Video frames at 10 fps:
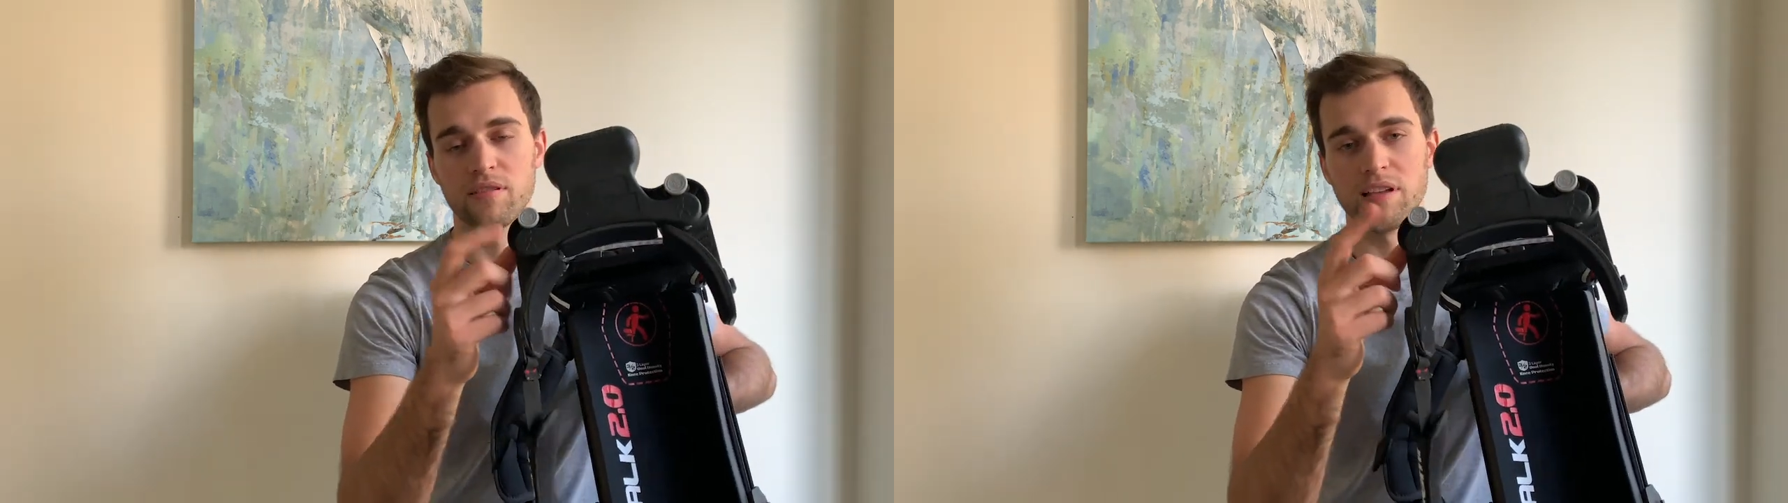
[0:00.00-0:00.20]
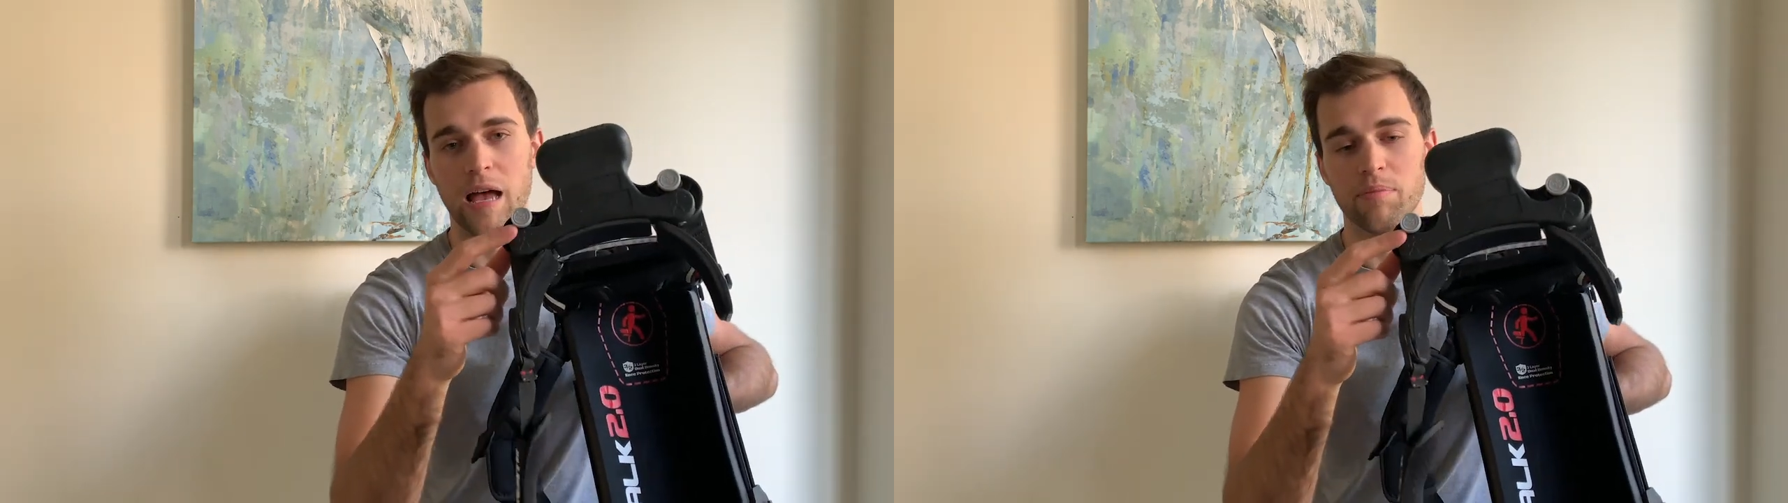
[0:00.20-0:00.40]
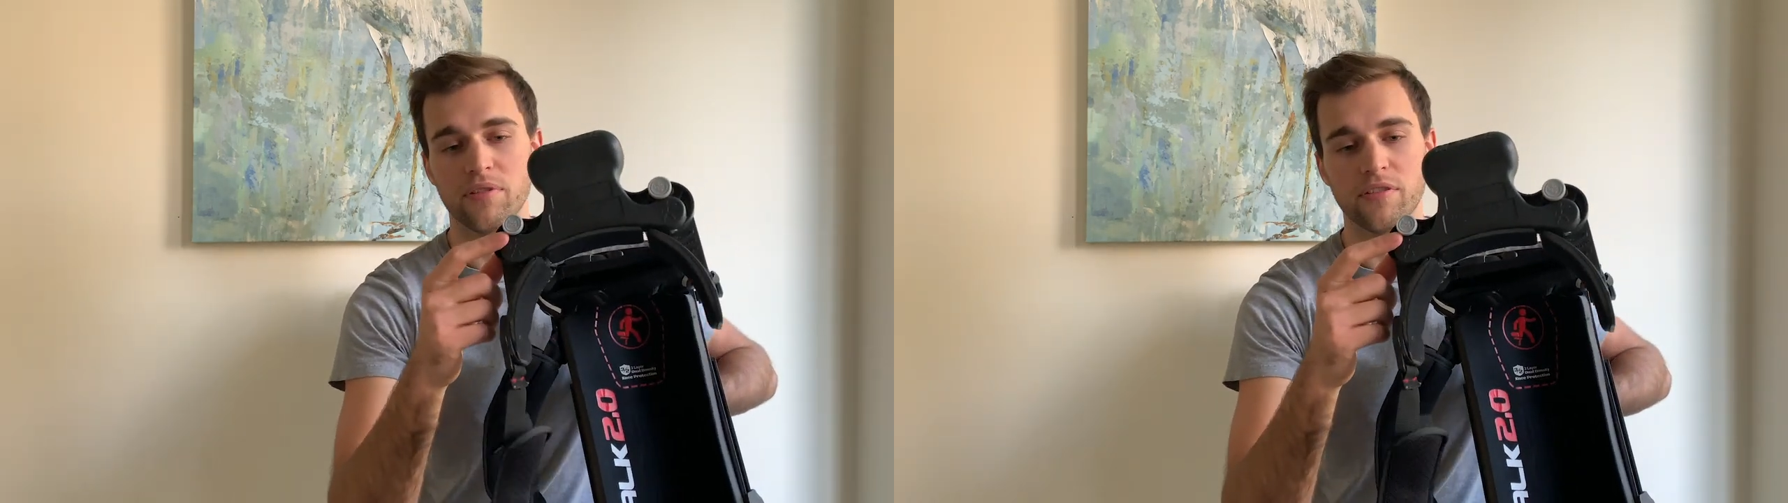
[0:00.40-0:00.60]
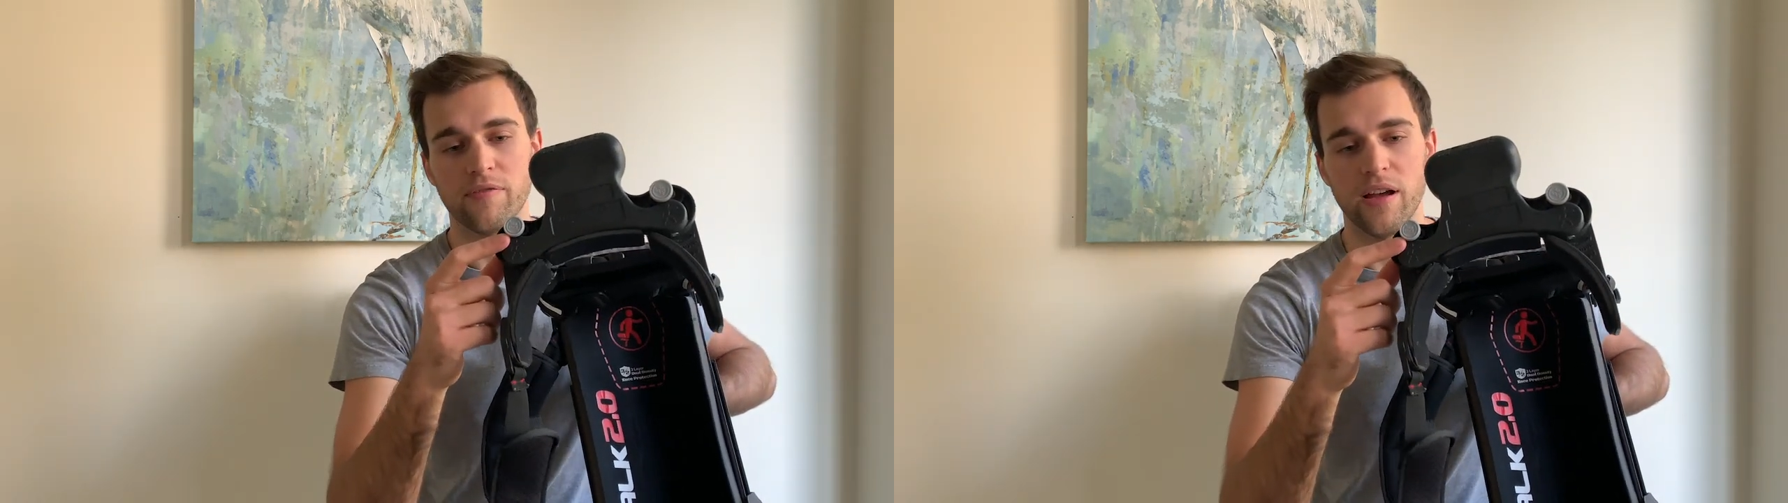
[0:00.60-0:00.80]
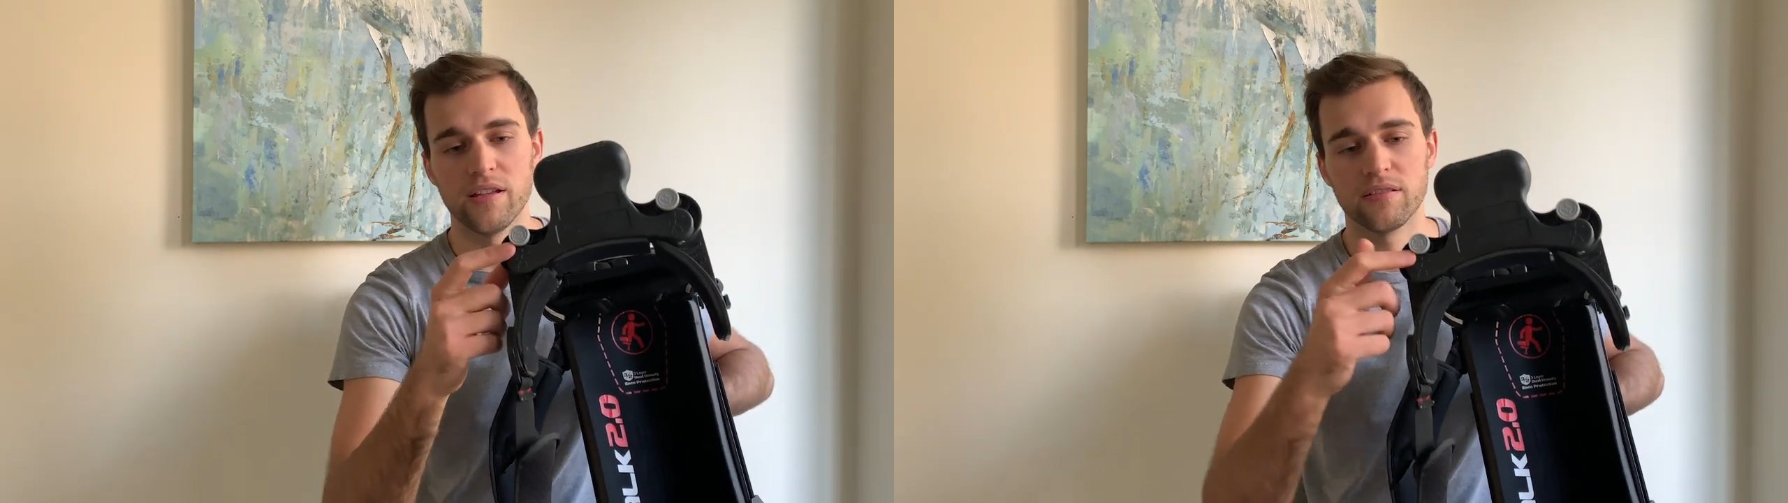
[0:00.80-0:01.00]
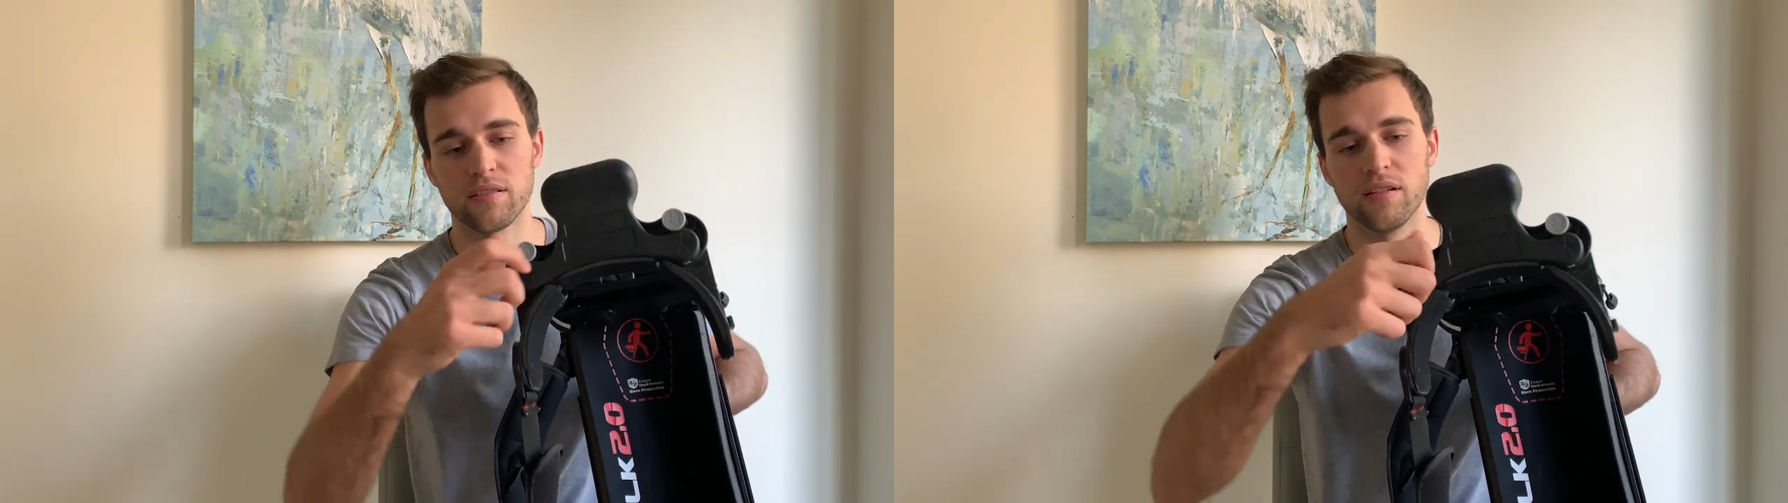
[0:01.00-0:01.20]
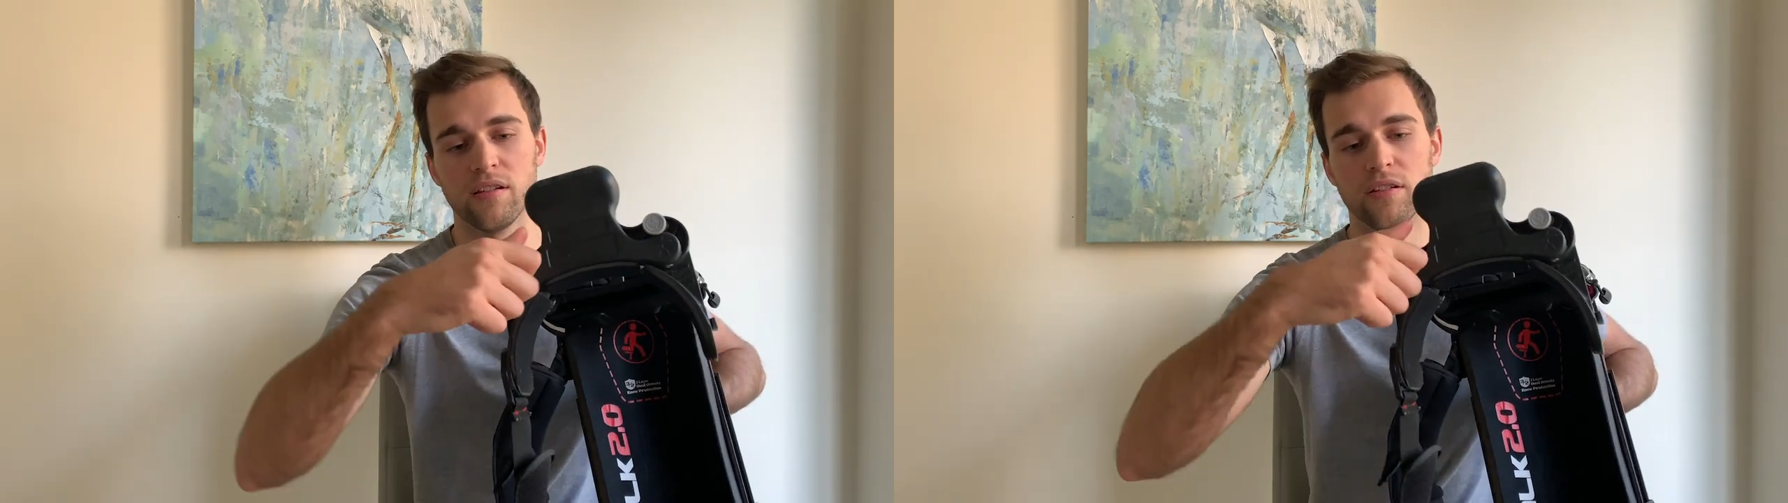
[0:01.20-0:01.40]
the top of the device.